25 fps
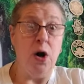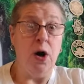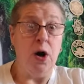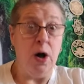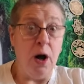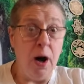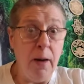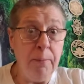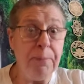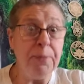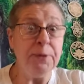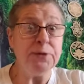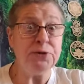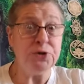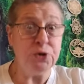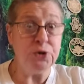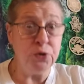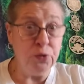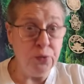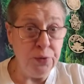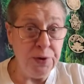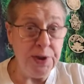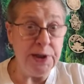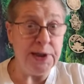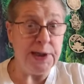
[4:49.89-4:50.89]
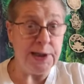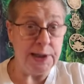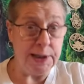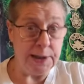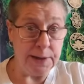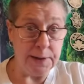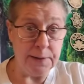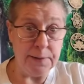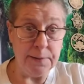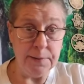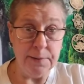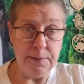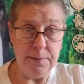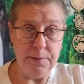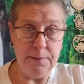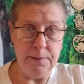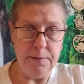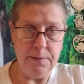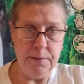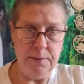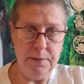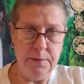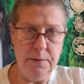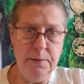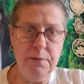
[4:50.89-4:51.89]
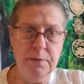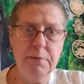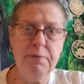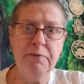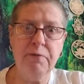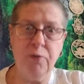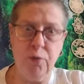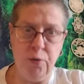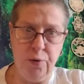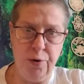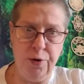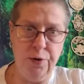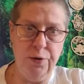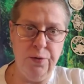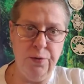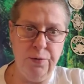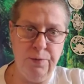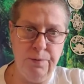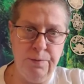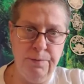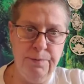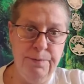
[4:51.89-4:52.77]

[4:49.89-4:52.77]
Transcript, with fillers: opportunity for you.